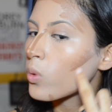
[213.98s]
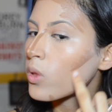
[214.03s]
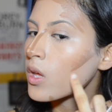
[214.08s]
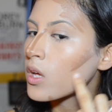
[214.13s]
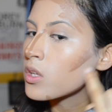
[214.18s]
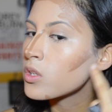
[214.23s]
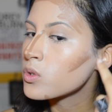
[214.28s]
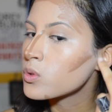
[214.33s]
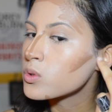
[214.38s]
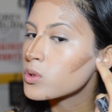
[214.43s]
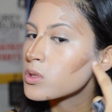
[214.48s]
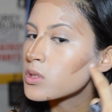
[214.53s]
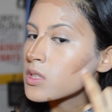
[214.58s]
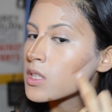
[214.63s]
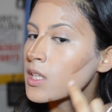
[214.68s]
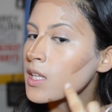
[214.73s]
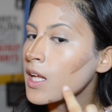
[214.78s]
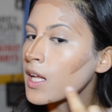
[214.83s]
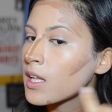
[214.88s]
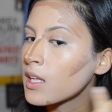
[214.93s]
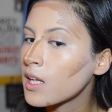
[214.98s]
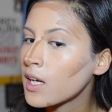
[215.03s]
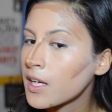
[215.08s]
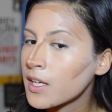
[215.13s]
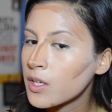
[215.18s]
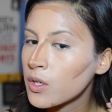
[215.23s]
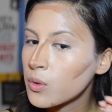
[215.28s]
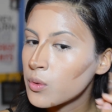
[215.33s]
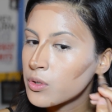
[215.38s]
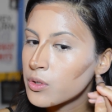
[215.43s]
And you'll see that
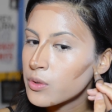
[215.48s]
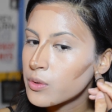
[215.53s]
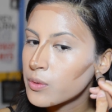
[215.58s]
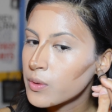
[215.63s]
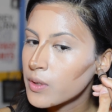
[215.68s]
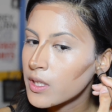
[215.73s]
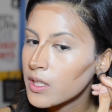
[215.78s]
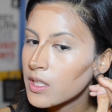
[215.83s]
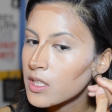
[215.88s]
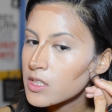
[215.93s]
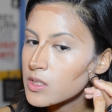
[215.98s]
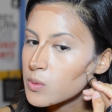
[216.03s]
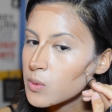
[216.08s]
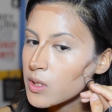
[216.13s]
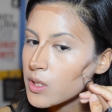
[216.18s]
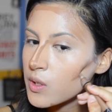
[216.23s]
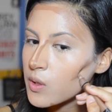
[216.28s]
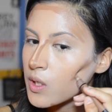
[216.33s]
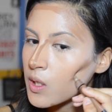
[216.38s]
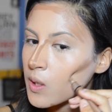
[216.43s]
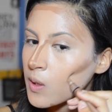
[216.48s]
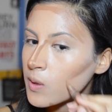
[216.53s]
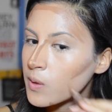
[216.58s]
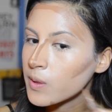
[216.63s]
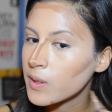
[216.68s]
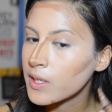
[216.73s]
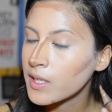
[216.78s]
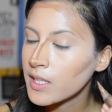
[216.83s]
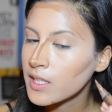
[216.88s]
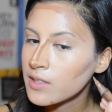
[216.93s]
line go through, and that's where you color
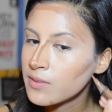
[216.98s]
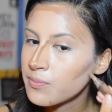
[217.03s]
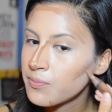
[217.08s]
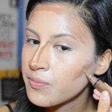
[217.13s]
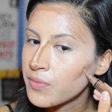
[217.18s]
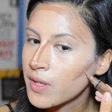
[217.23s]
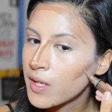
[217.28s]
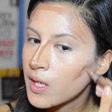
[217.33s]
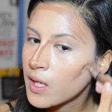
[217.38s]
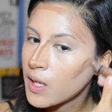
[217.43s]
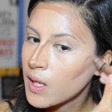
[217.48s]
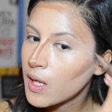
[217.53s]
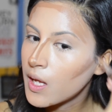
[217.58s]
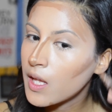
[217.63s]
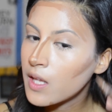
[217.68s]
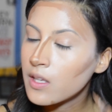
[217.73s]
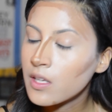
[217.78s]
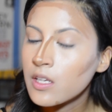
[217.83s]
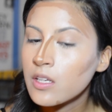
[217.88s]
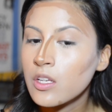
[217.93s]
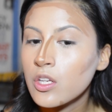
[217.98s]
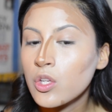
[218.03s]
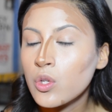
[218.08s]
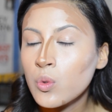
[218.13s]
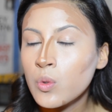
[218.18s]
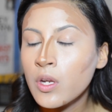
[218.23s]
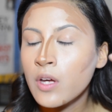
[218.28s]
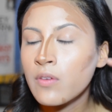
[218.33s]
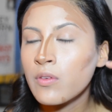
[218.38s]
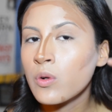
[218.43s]
it in. And then you
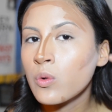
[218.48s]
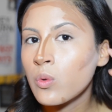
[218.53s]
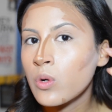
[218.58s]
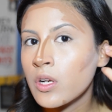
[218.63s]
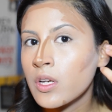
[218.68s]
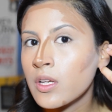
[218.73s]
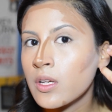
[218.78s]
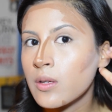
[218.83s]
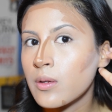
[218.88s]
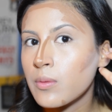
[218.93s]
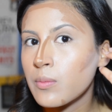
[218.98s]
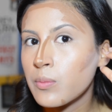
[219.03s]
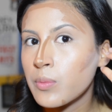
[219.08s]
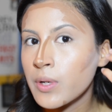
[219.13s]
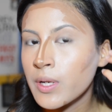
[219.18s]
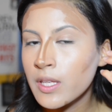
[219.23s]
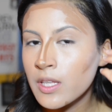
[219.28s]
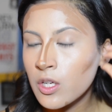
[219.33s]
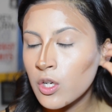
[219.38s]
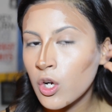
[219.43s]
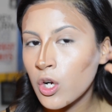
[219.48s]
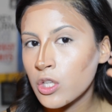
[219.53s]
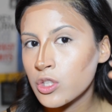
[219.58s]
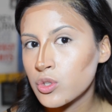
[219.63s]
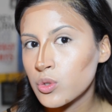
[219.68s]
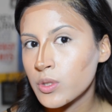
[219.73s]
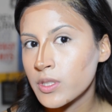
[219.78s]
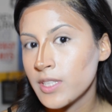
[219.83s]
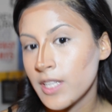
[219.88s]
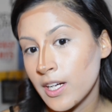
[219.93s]
never want to bring the
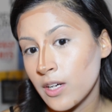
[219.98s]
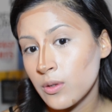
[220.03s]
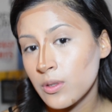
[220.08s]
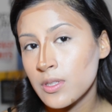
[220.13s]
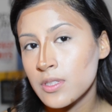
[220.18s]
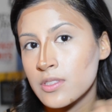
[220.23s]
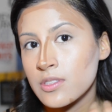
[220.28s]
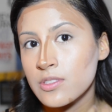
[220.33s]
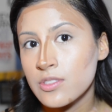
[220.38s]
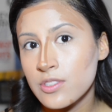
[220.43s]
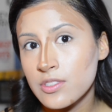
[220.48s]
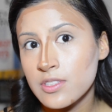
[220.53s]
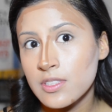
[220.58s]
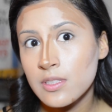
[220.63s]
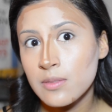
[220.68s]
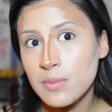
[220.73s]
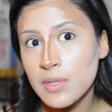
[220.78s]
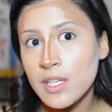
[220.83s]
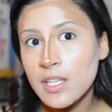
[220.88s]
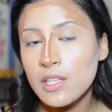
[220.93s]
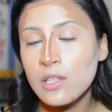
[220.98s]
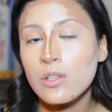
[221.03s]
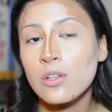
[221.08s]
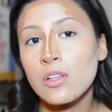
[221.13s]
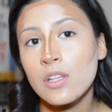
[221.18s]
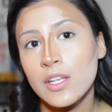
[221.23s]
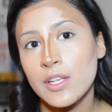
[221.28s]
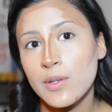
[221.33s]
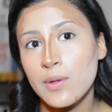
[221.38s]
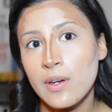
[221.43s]
contour down because it's just going to make it
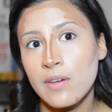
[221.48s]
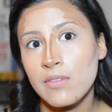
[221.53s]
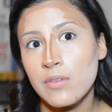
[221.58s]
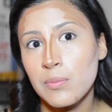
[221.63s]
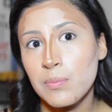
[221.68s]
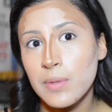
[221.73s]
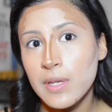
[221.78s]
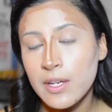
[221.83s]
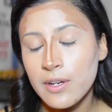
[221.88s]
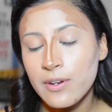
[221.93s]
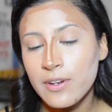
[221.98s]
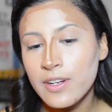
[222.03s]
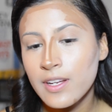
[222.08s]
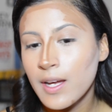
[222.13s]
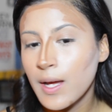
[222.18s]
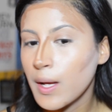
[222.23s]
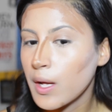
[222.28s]
look like you have a beard.